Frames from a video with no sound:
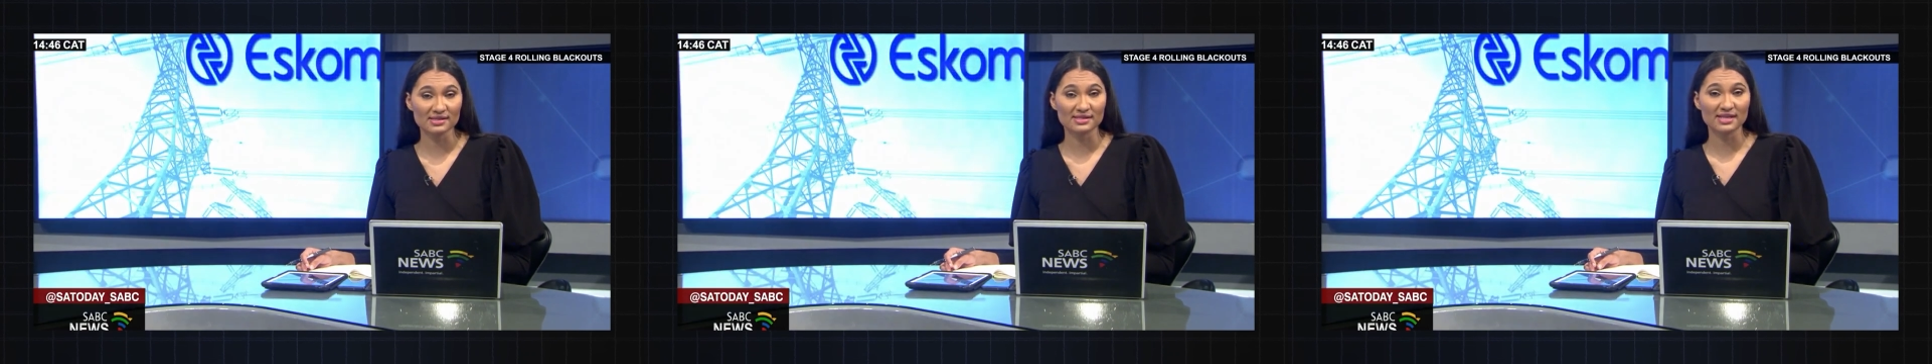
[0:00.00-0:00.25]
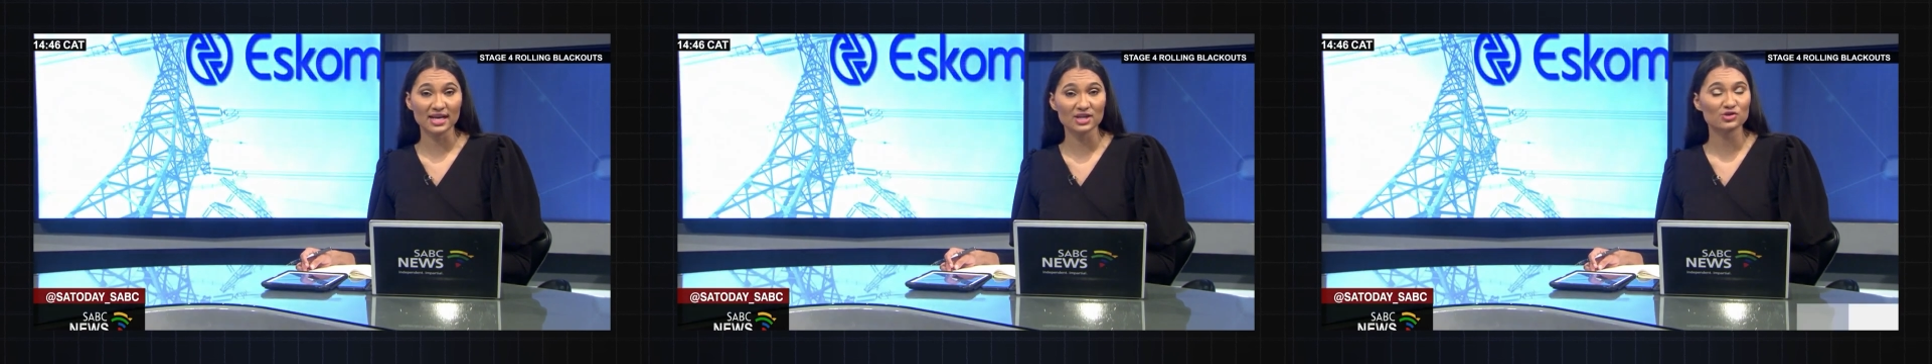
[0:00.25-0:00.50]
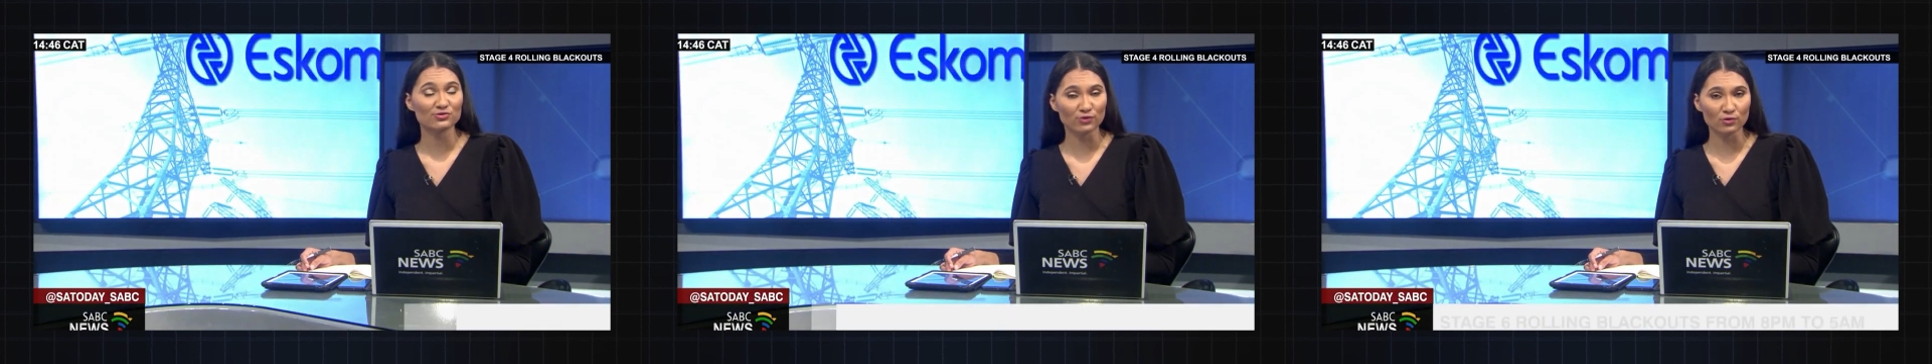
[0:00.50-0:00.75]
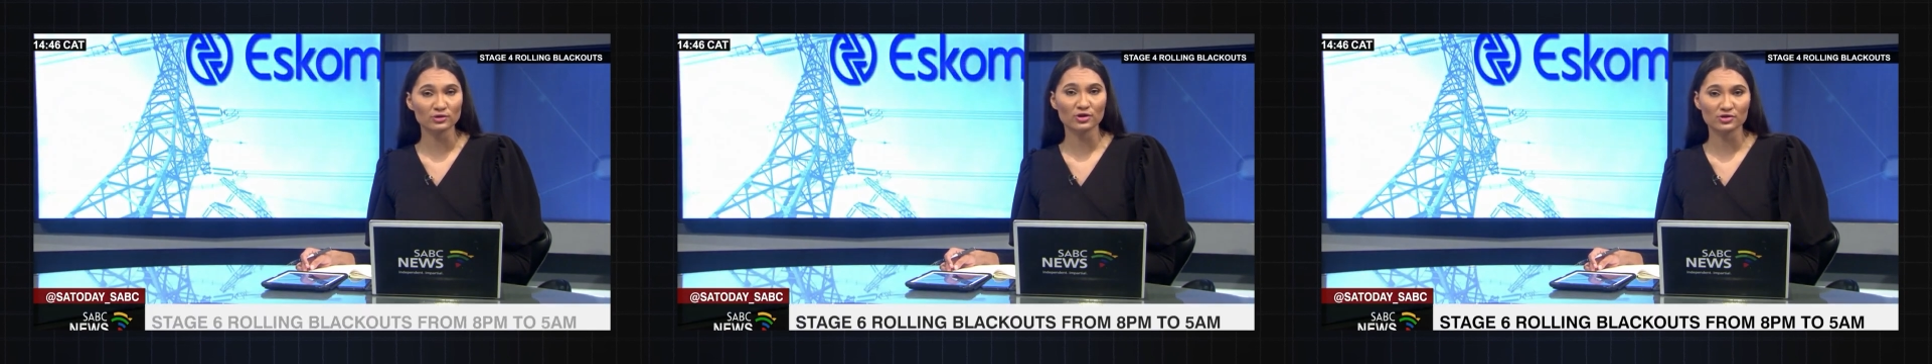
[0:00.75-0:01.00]
Well, that
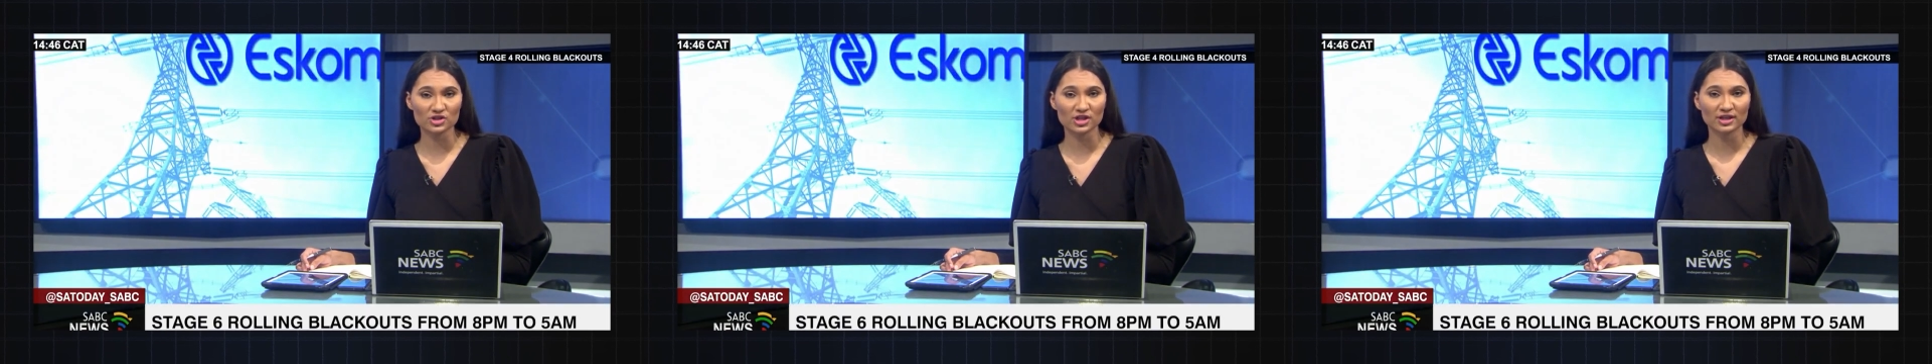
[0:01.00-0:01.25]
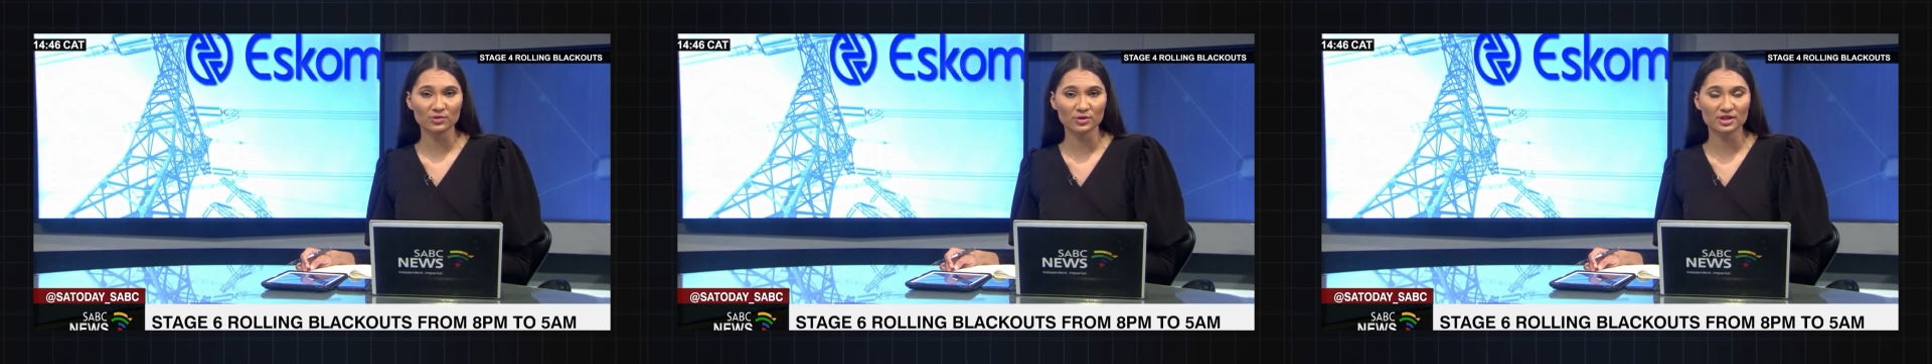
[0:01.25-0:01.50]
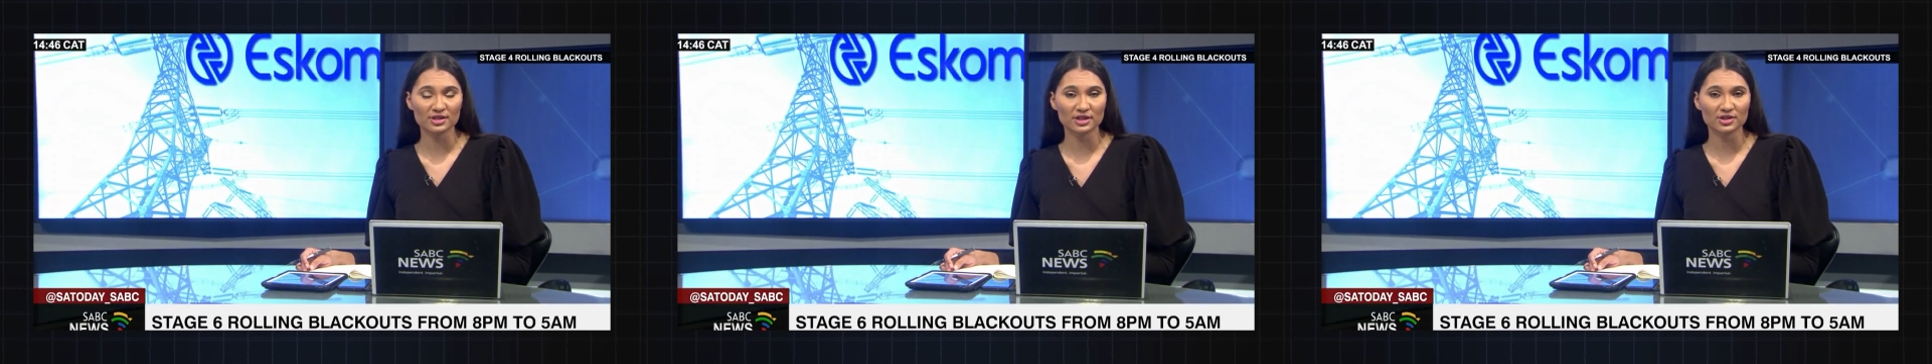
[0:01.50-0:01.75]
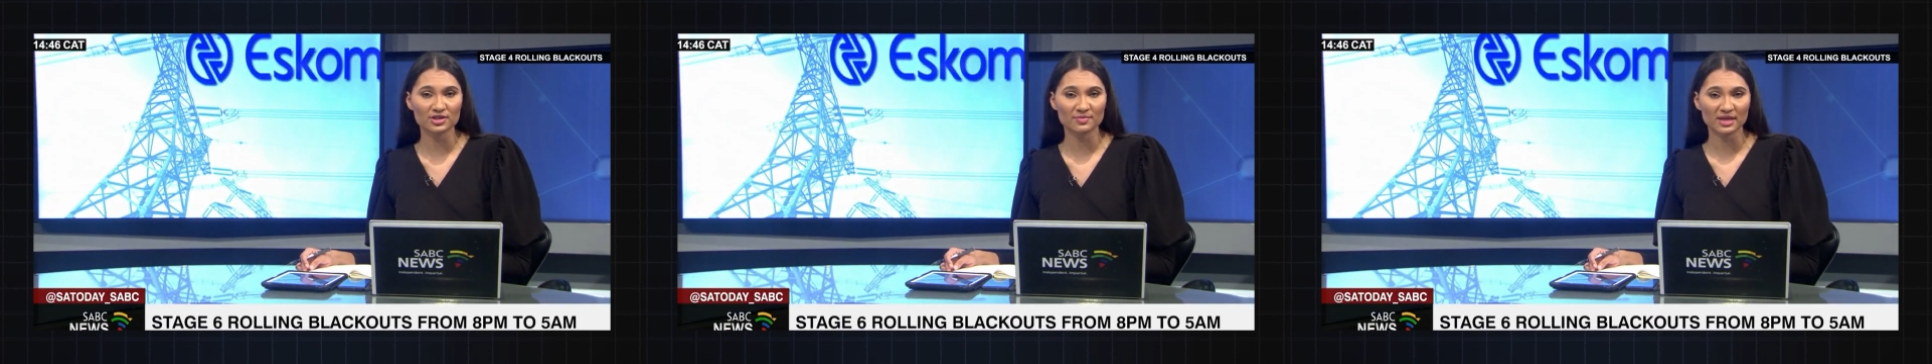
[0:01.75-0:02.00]
would be Eskom, the
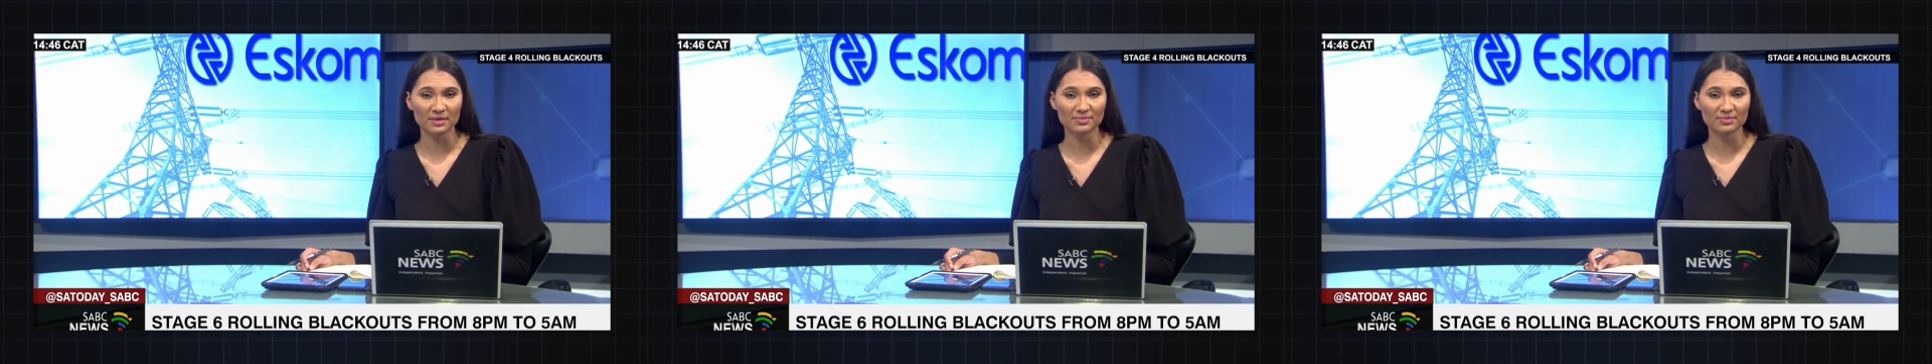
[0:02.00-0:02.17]
body